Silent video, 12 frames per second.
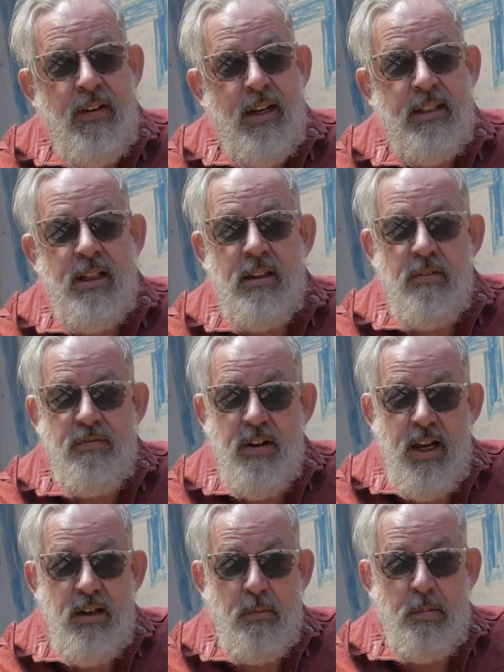And then the
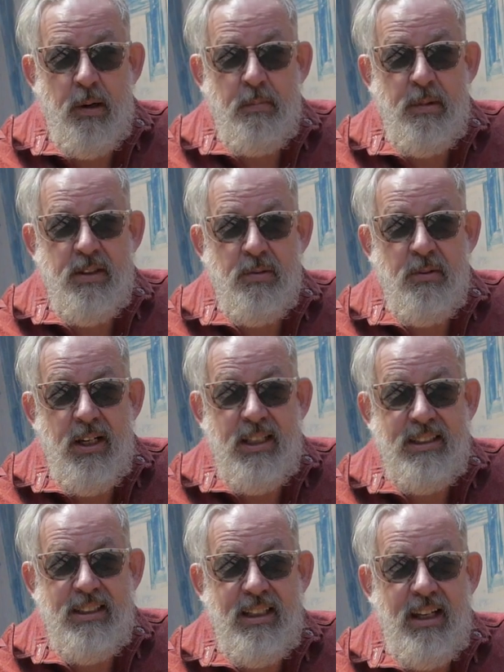final purpose
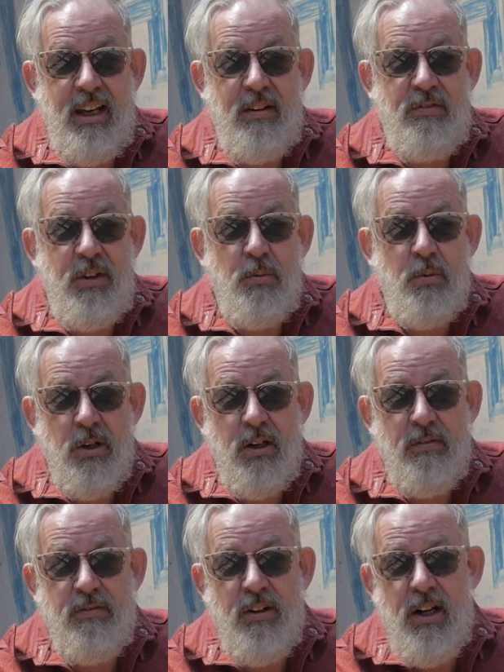was, if you were to
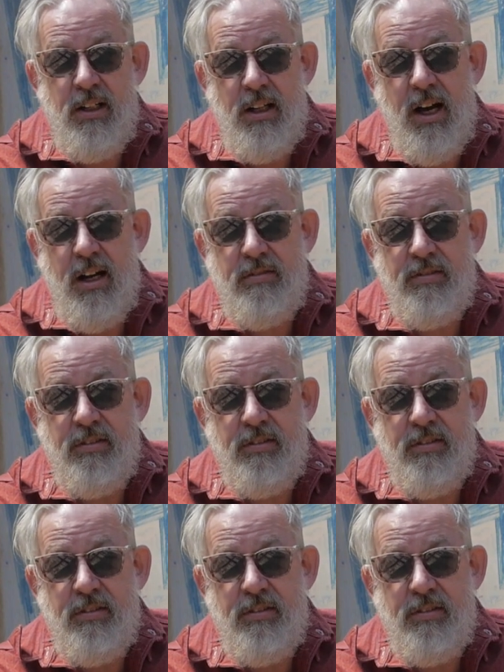fall off